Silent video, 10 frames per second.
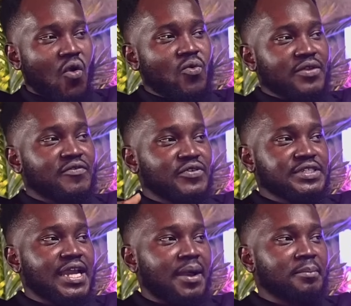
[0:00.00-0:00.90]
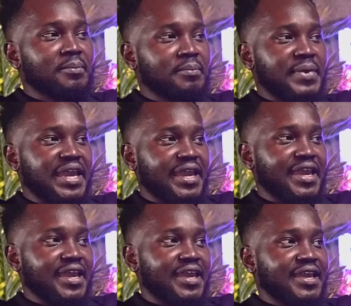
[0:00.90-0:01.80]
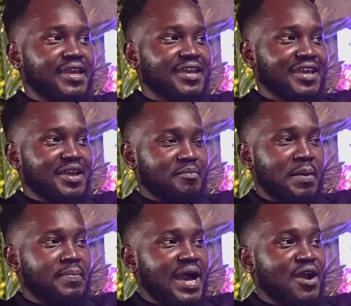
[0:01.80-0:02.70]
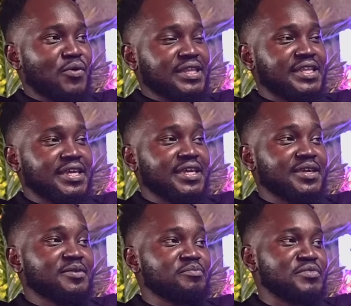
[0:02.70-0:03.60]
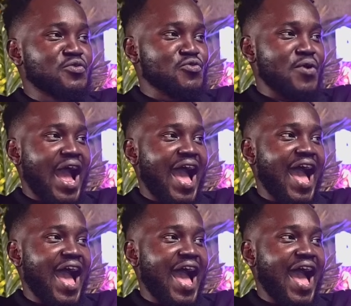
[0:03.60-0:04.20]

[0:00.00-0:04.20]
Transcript: Or win for me. My ba when ni mura.